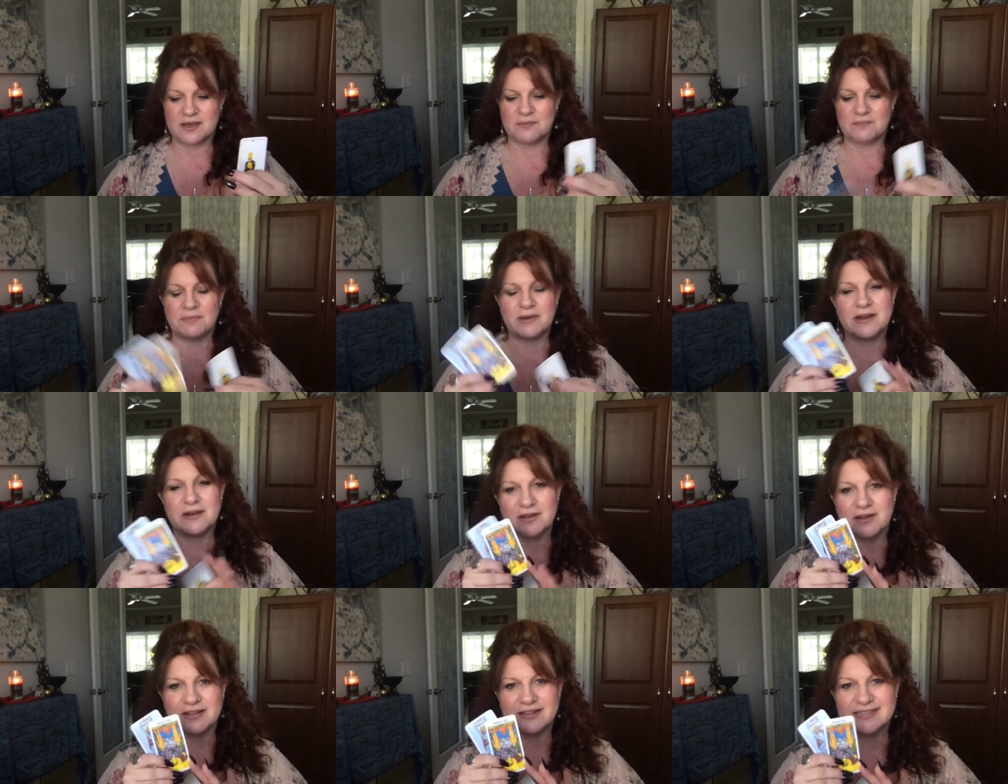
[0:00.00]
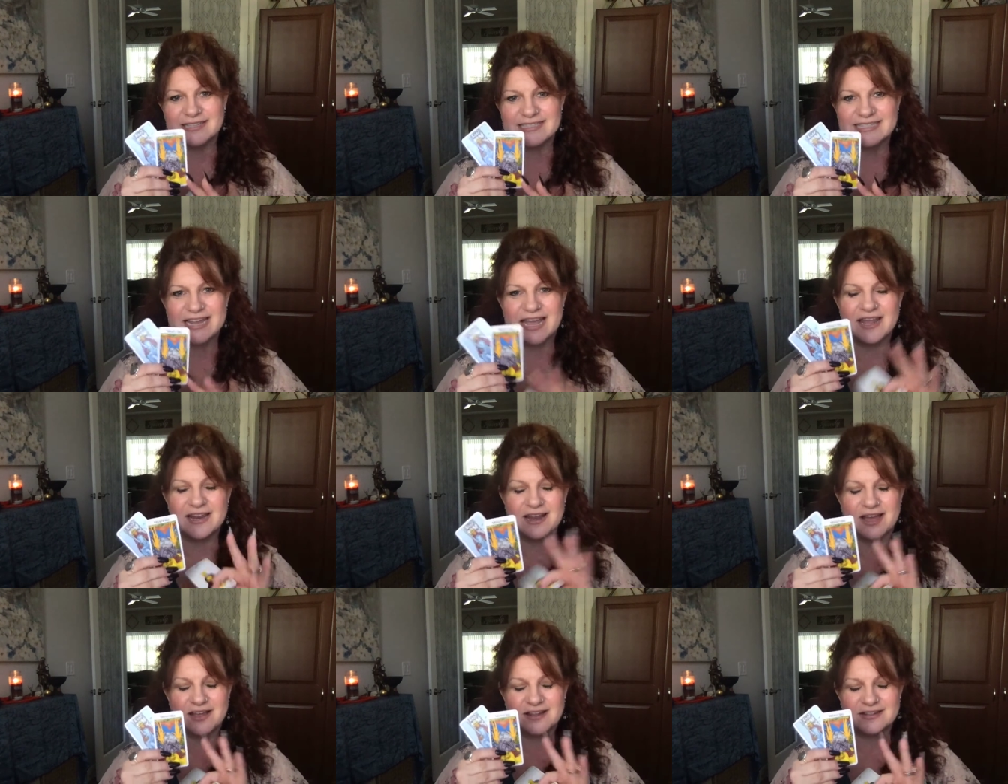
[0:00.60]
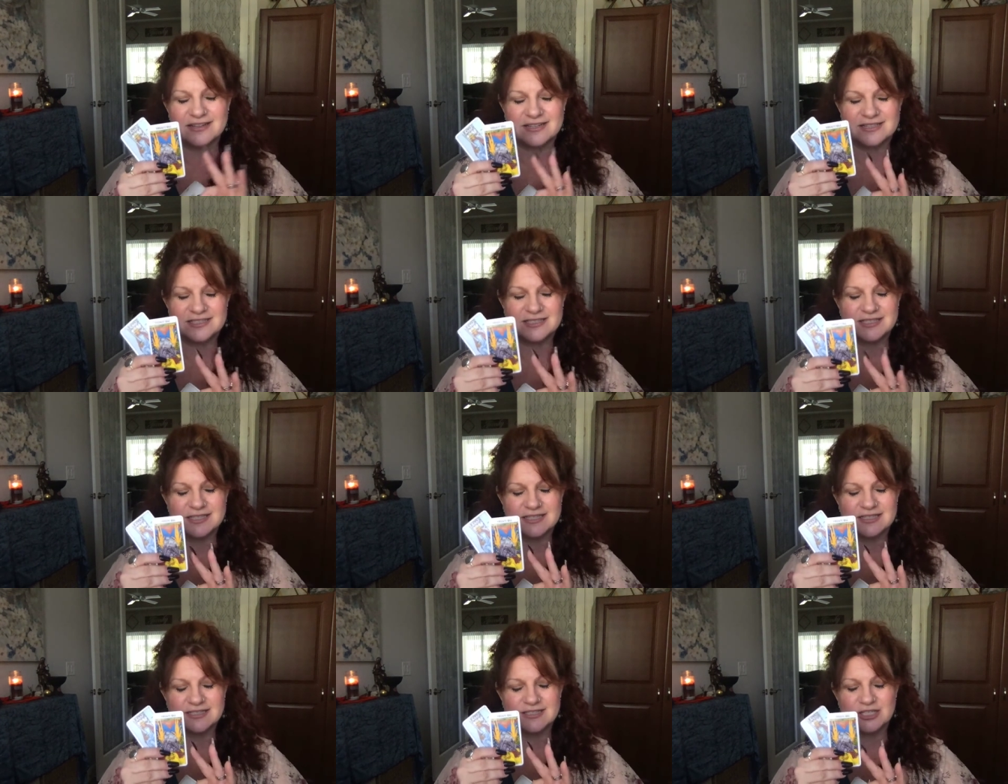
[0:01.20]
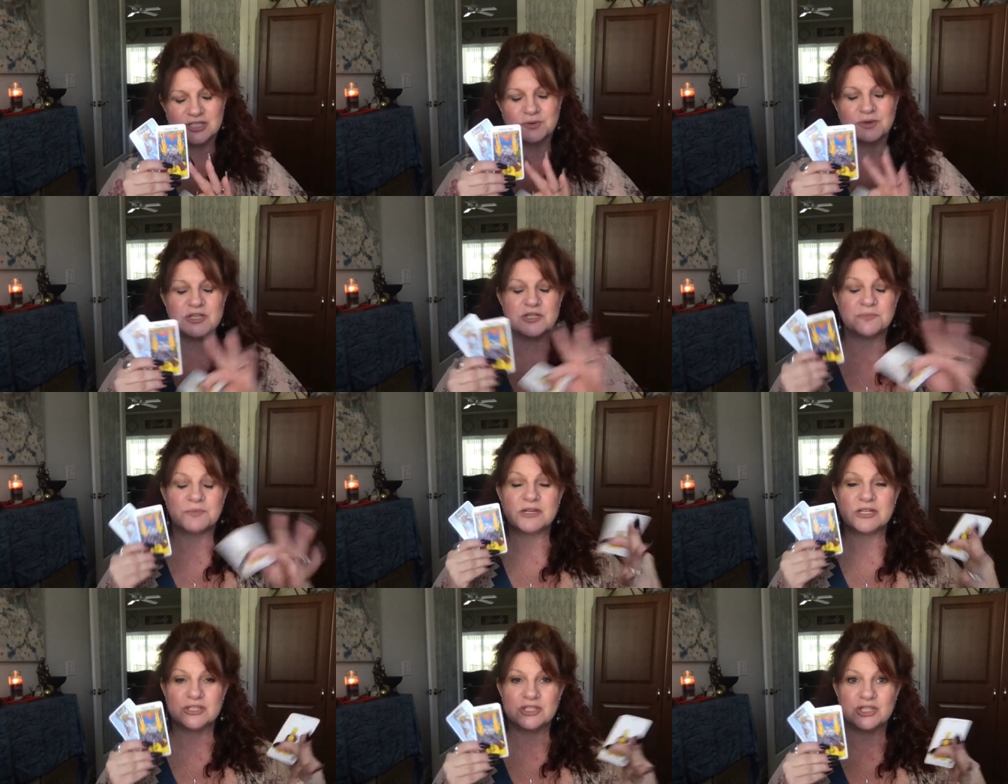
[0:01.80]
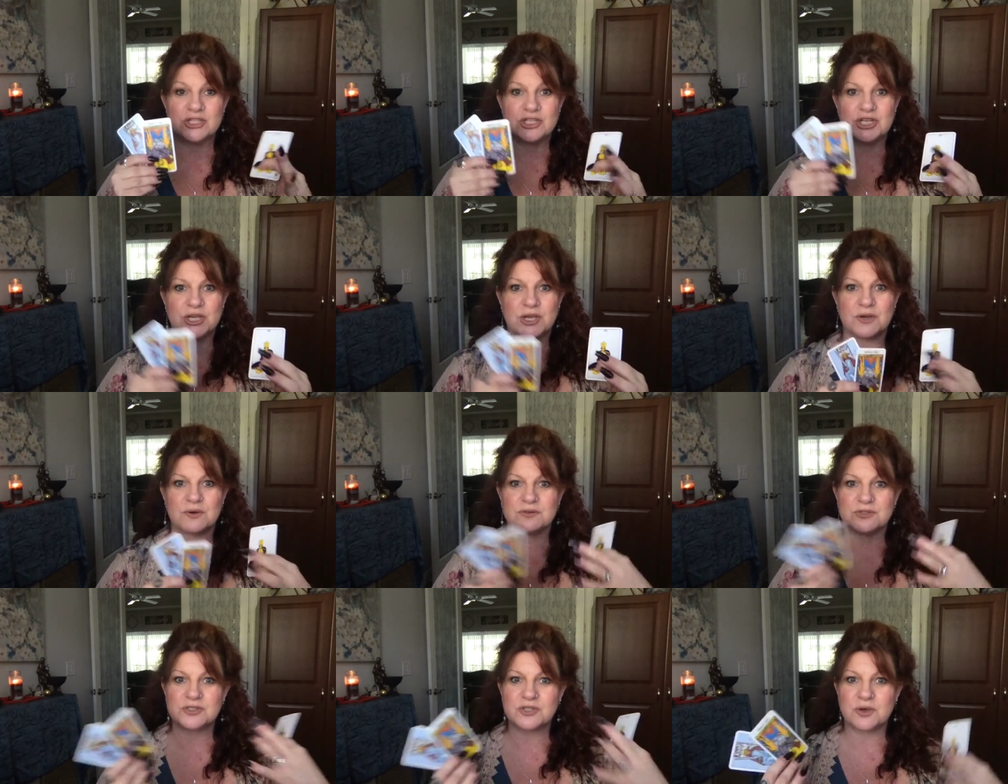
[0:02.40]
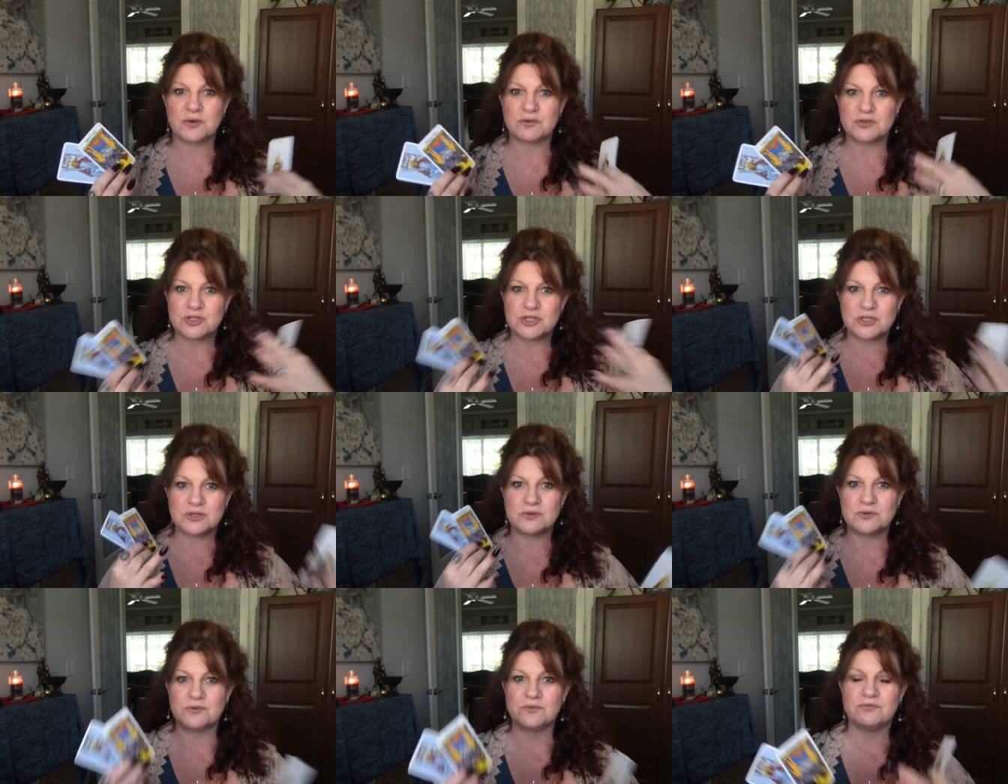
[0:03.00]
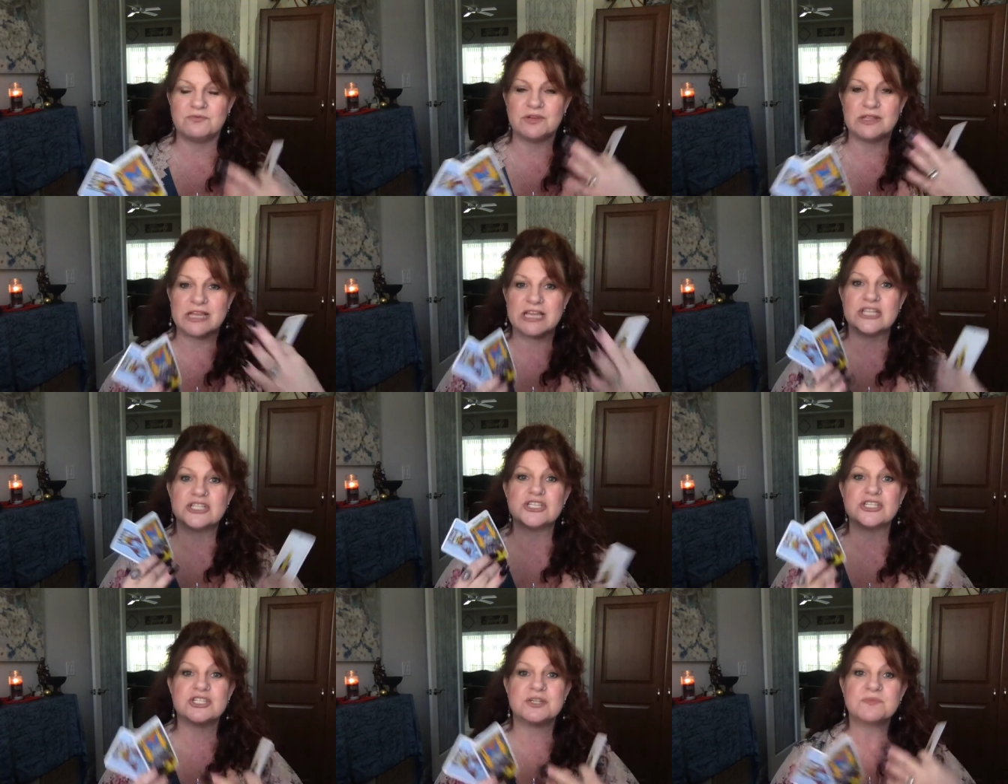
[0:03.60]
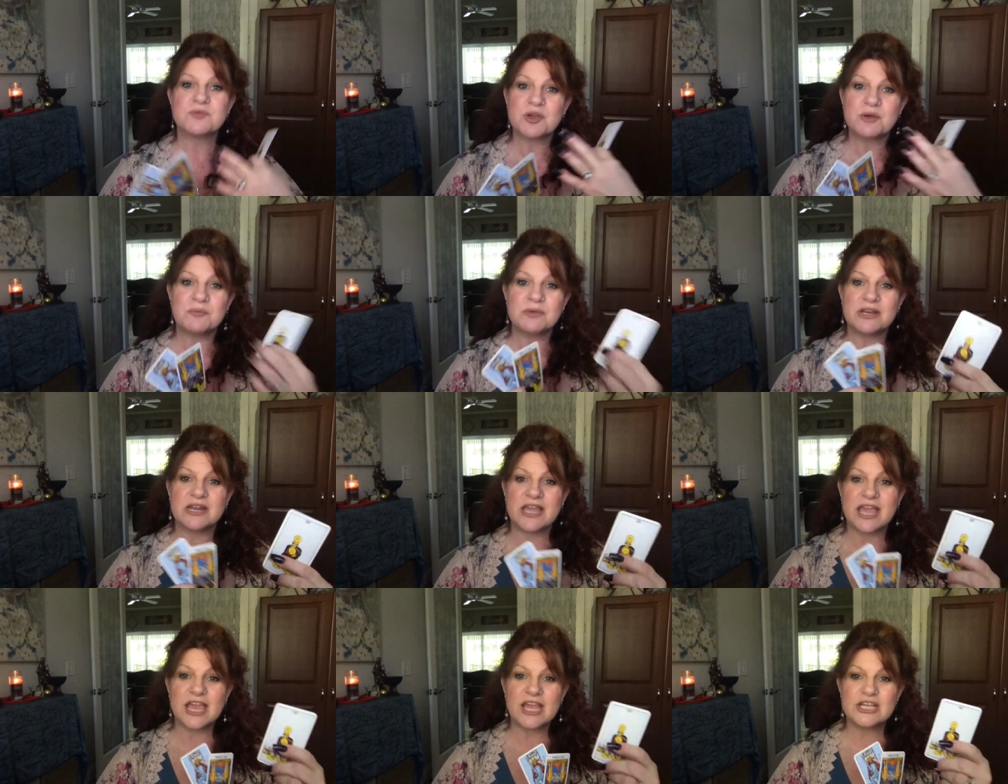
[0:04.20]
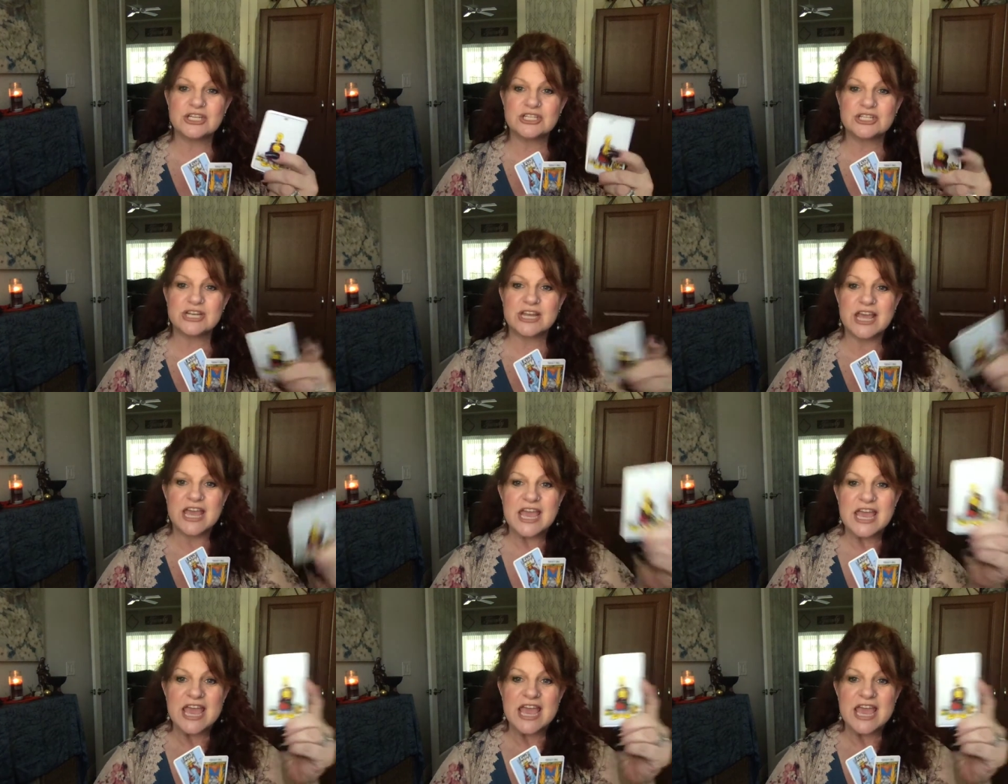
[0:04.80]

but not in this not in this situation, but it's a two. So two relationship communication.